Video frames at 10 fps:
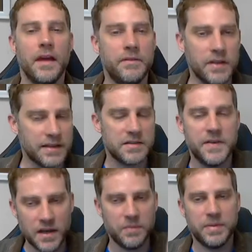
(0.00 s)
if you like this
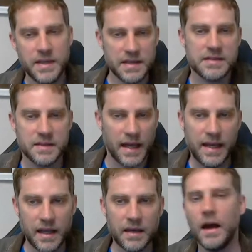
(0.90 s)
video, please
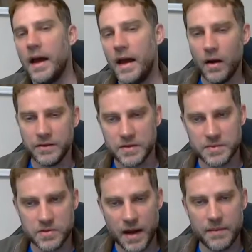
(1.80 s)
like it and
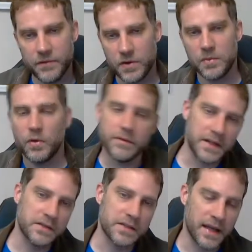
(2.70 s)
subscribe for more
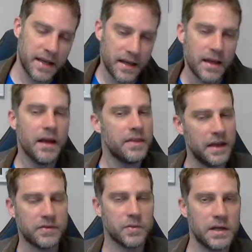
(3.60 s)
videos like it.
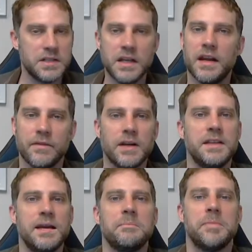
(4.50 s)
Thanks for watching and have a great
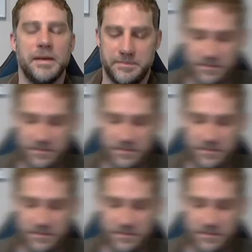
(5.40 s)
day. Bye.